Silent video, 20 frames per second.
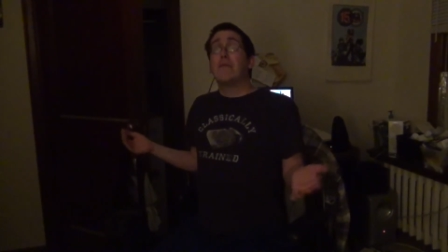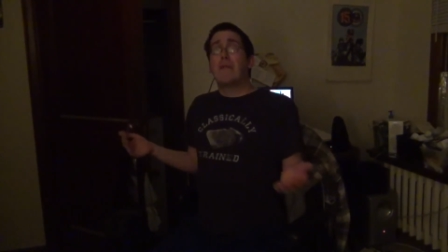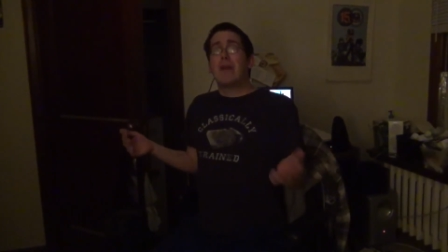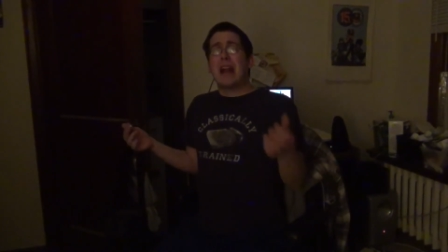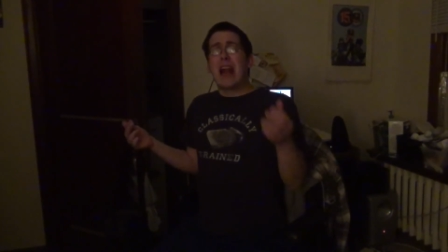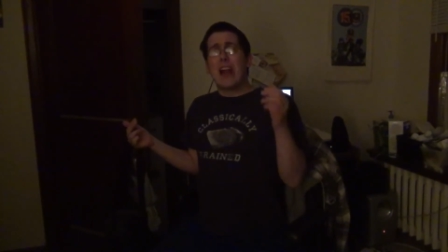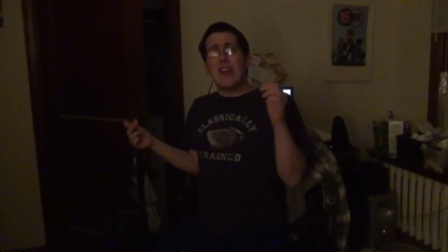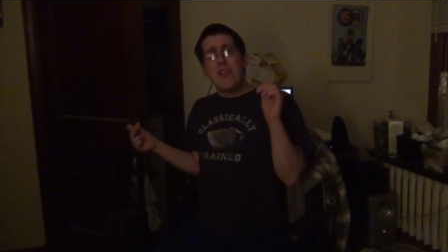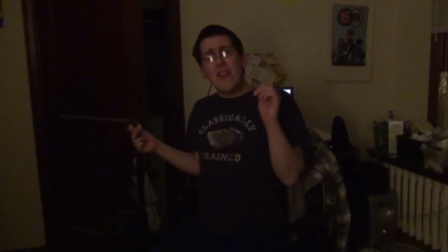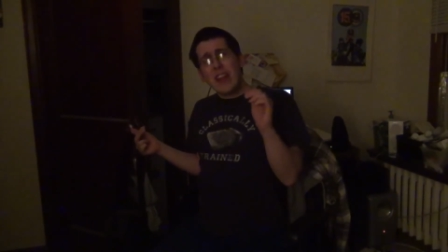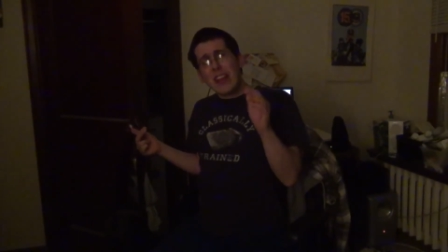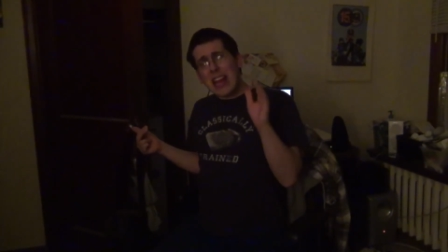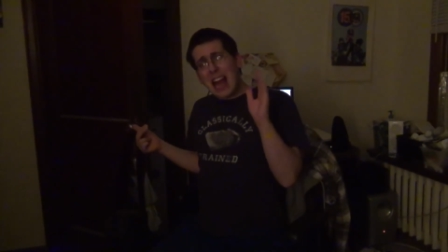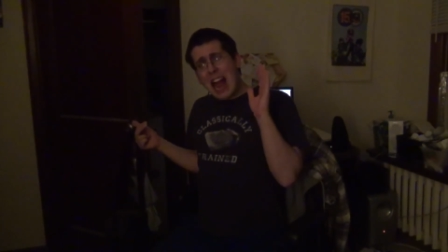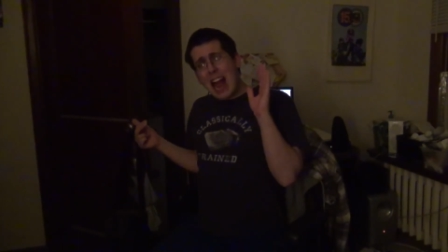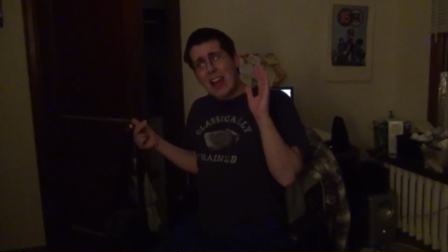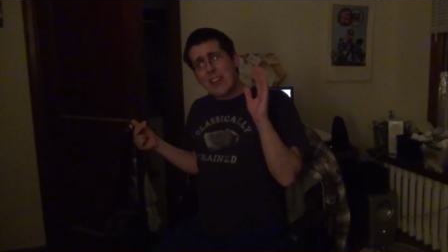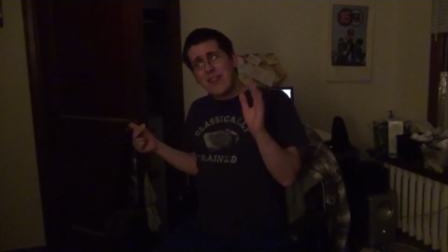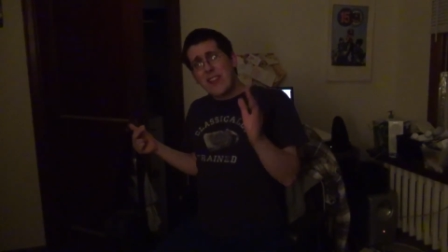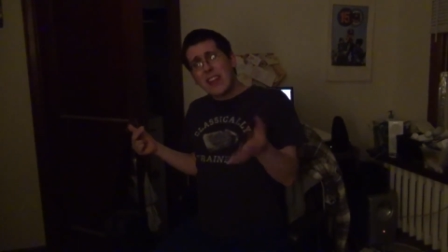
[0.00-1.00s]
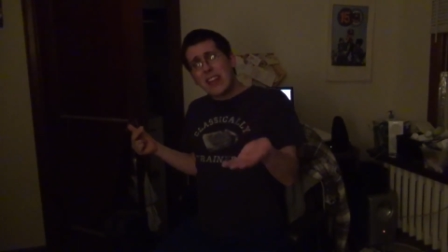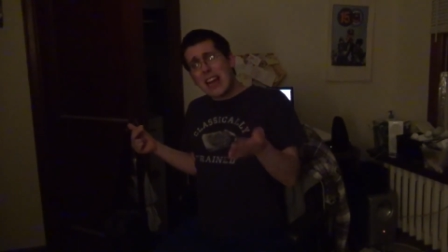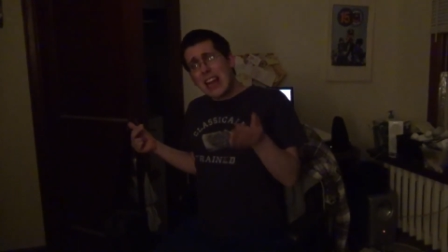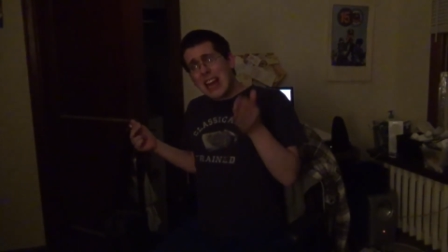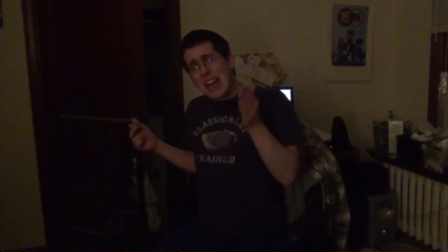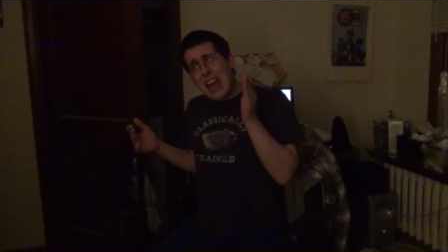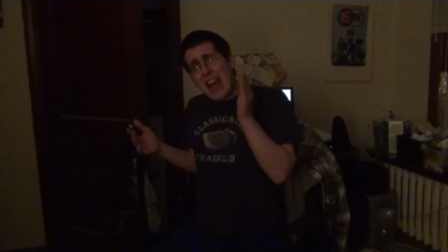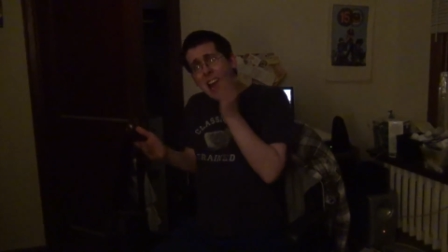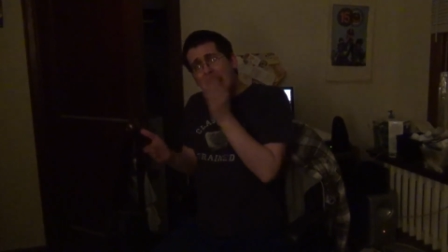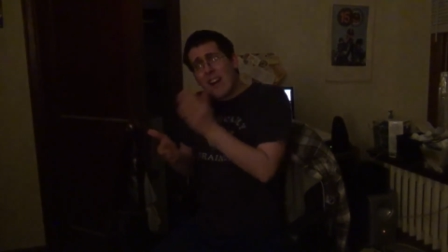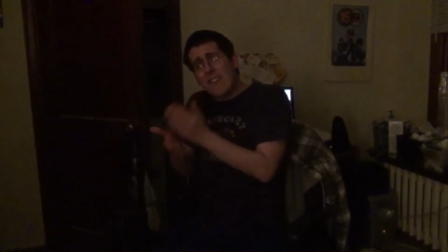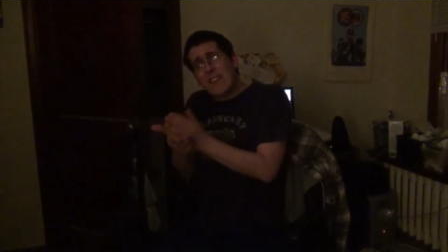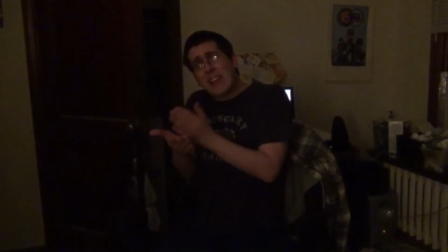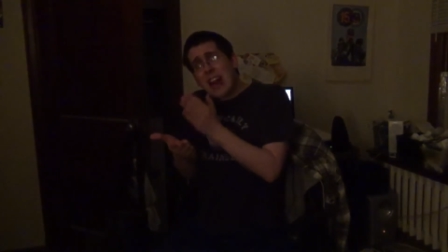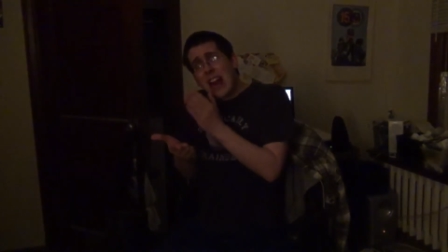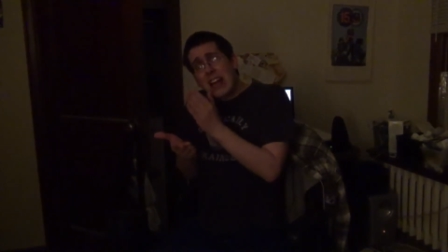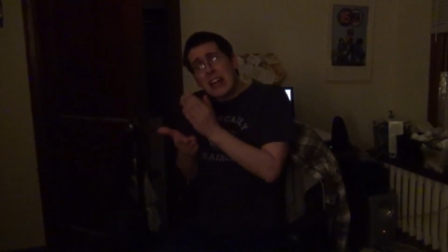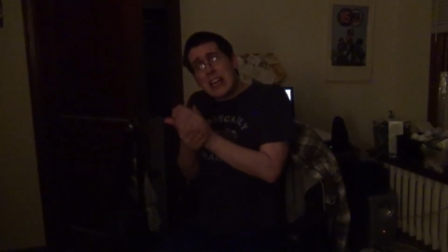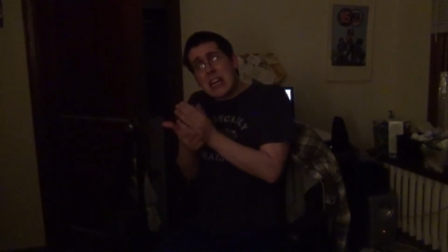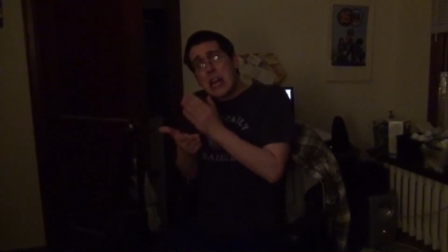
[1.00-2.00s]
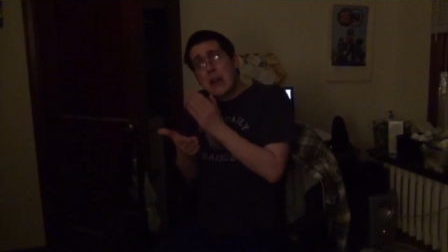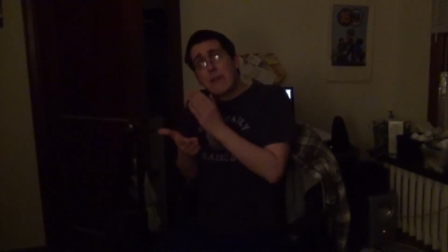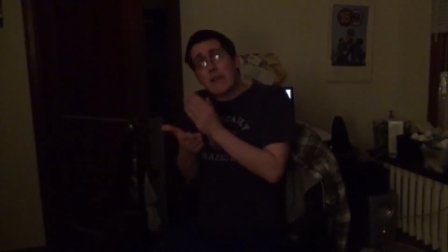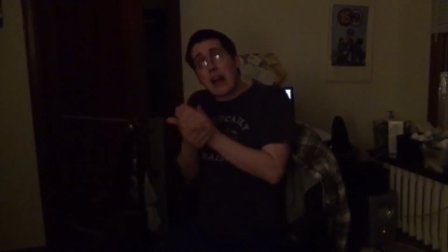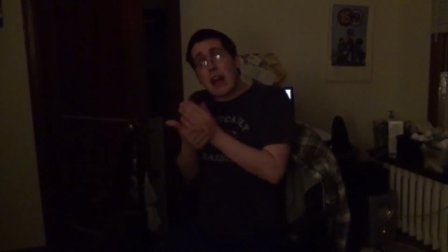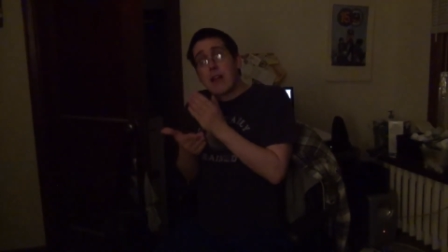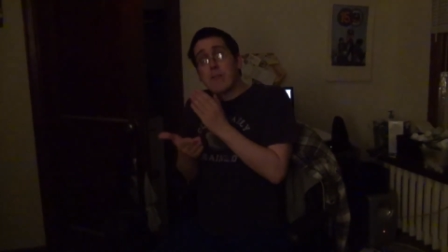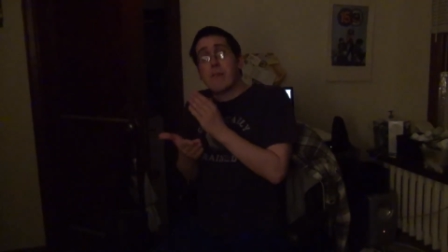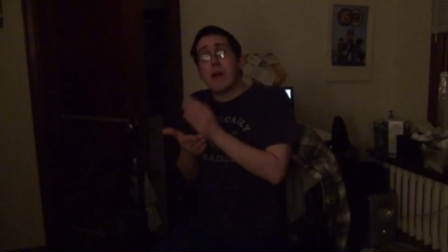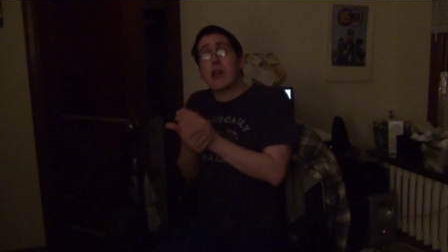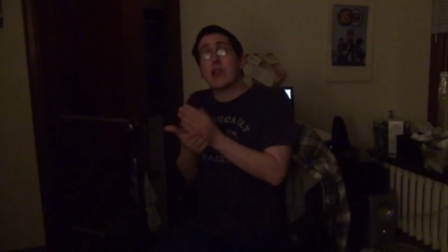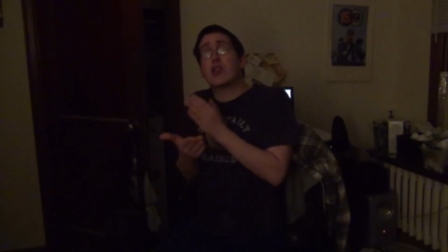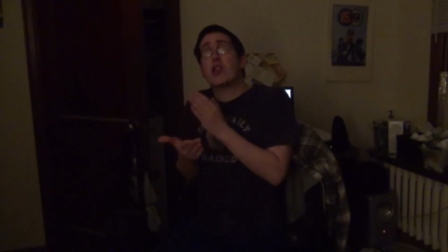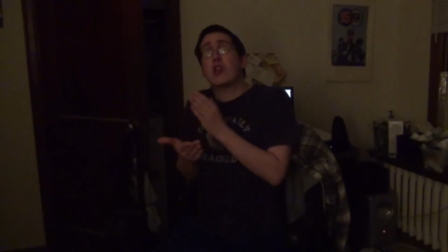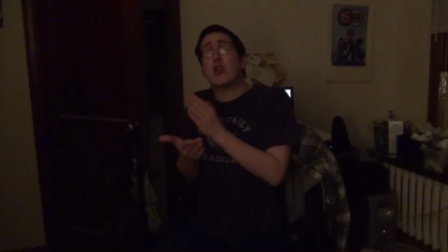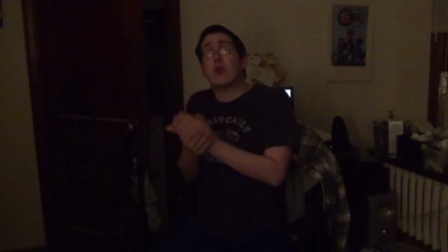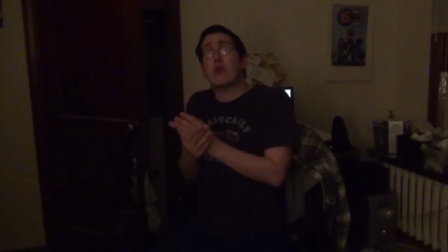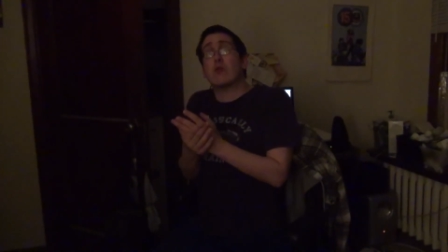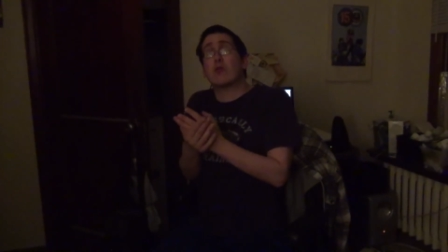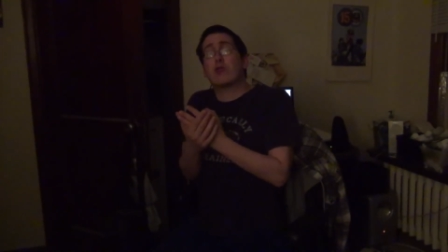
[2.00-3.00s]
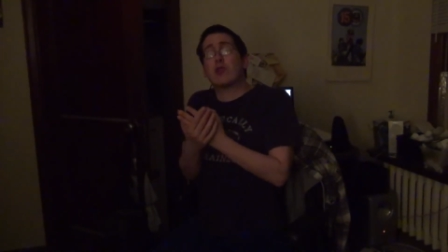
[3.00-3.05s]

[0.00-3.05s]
But I think I think I have an idea what I might do.